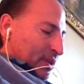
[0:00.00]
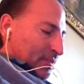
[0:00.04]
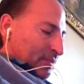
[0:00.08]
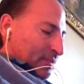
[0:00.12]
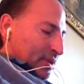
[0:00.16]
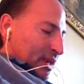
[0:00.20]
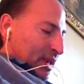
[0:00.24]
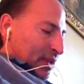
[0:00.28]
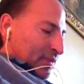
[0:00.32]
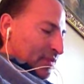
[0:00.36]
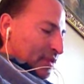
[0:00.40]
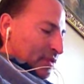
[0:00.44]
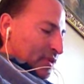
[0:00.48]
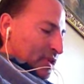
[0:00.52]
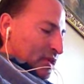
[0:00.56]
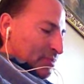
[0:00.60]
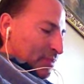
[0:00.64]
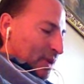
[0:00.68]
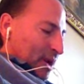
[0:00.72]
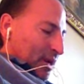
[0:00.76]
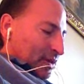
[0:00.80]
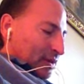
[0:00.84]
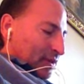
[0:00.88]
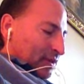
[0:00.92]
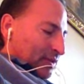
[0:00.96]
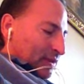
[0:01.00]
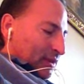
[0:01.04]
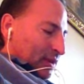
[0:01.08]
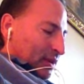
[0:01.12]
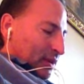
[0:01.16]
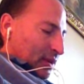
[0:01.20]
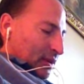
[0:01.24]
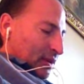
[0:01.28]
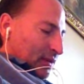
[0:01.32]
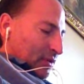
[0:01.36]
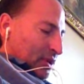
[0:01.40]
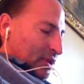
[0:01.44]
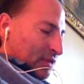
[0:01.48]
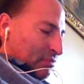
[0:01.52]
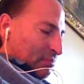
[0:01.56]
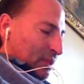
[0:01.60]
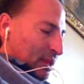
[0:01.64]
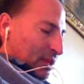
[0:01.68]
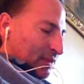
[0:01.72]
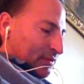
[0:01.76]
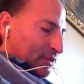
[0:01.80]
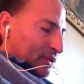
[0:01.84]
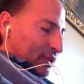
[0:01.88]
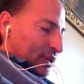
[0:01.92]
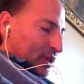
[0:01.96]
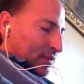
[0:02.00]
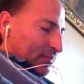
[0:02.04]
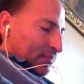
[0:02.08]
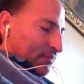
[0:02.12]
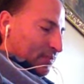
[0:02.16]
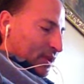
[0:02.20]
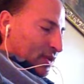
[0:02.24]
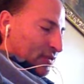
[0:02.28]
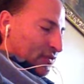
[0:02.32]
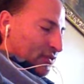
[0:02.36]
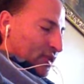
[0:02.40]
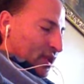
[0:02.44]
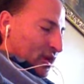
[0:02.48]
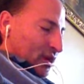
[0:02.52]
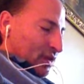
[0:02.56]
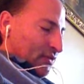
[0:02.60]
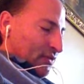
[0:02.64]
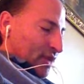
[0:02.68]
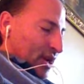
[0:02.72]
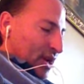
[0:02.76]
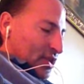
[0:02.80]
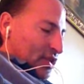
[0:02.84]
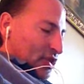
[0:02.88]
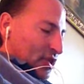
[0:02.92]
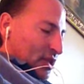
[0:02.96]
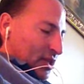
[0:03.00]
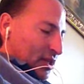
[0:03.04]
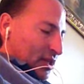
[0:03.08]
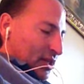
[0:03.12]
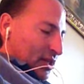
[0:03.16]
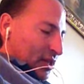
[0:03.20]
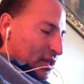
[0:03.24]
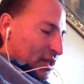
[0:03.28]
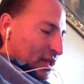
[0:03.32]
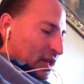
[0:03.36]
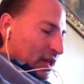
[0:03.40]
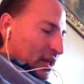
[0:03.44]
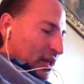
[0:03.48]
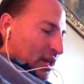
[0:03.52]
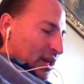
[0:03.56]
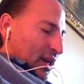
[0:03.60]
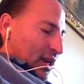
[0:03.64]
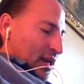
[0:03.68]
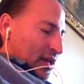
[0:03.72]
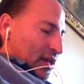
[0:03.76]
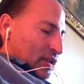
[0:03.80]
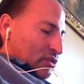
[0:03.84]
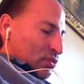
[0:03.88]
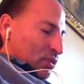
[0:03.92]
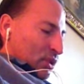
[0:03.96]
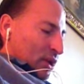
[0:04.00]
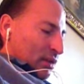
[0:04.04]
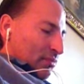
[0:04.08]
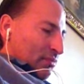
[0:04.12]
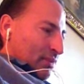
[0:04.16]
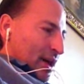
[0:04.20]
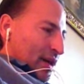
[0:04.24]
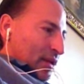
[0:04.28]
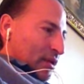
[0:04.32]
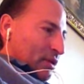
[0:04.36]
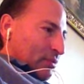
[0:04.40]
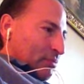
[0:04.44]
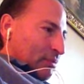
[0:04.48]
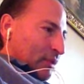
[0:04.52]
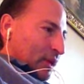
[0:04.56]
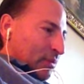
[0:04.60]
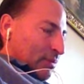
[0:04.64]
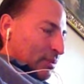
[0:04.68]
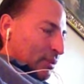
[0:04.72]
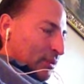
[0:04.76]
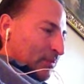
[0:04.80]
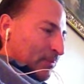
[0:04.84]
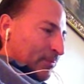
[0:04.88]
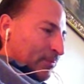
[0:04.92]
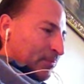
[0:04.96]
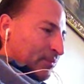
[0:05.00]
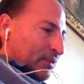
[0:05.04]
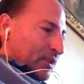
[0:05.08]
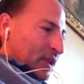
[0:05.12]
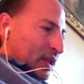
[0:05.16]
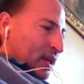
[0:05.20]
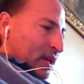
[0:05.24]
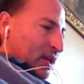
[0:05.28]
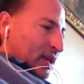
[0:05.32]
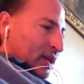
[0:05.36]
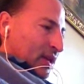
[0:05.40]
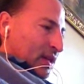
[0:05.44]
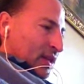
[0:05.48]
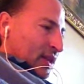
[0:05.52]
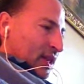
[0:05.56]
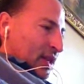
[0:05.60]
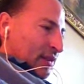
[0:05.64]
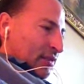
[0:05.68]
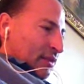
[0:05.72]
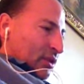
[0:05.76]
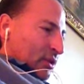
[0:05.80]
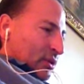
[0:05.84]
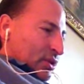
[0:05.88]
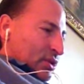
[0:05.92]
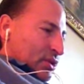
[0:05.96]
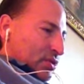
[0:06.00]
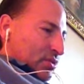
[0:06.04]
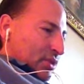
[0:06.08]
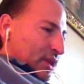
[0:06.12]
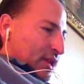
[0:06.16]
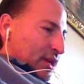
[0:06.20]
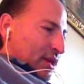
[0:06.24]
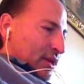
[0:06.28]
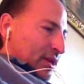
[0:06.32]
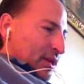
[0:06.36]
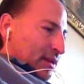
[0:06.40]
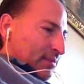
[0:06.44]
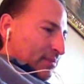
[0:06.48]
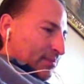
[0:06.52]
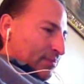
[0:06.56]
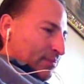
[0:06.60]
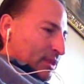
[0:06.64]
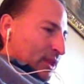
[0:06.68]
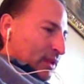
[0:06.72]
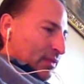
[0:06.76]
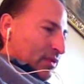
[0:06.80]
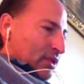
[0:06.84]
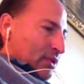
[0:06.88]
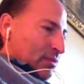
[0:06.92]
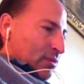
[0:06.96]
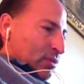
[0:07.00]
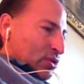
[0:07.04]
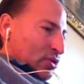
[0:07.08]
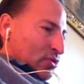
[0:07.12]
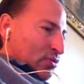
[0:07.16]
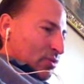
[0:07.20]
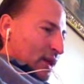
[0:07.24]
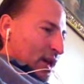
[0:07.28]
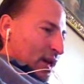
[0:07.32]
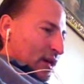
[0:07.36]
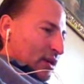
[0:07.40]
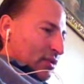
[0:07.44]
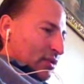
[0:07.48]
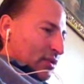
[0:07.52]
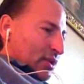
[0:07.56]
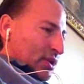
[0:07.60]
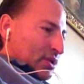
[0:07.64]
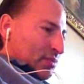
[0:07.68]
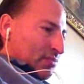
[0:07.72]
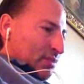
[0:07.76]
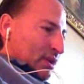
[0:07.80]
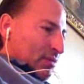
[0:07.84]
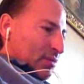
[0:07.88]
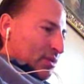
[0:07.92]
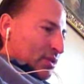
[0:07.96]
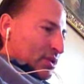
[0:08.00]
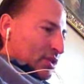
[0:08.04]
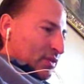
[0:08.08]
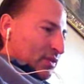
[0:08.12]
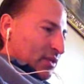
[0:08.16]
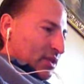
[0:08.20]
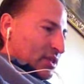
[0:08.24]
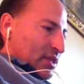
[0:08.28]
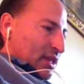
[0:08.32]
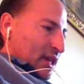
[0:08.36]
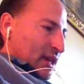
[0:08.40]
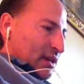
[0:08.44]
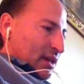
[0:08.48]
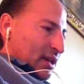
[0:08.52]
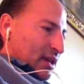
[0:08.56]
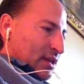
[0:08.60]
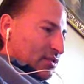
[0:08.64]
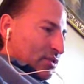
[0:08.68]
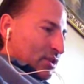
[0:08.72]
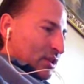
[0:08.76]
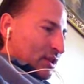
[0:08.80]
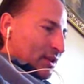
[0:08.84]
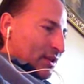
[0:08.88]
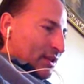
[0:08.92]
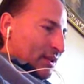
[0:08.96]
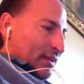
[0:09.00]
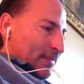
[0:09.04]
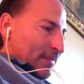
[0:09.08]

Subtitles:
behaving respectfully, if not affectionately, and as well-mannered people. They have always greeted him, even the most rancorous members of the Sanhedrin.